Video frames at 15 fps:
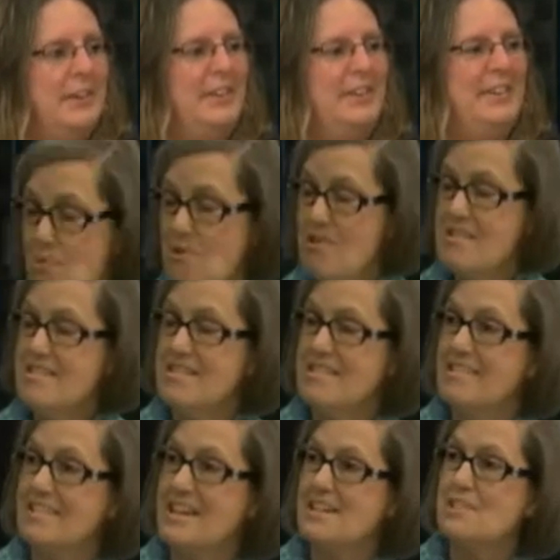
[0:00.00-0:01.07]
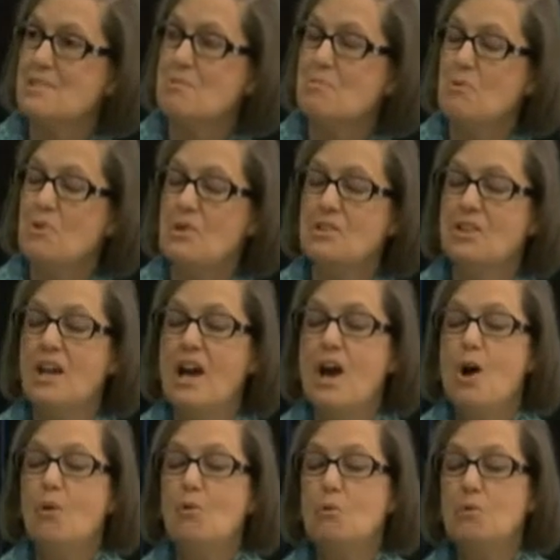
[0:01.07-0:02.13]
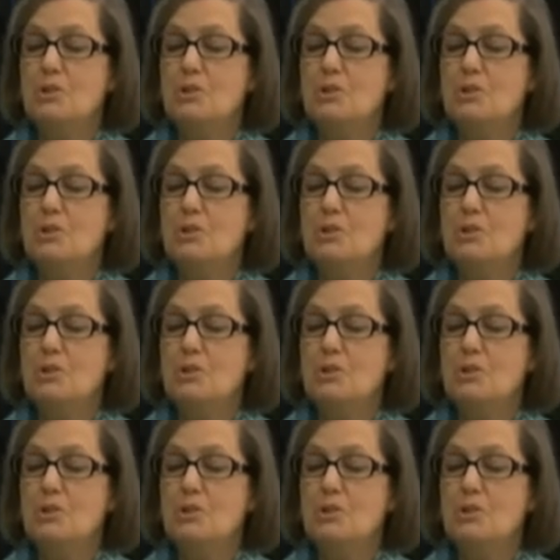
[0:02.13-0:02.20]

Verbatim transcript: important. that's important. Well,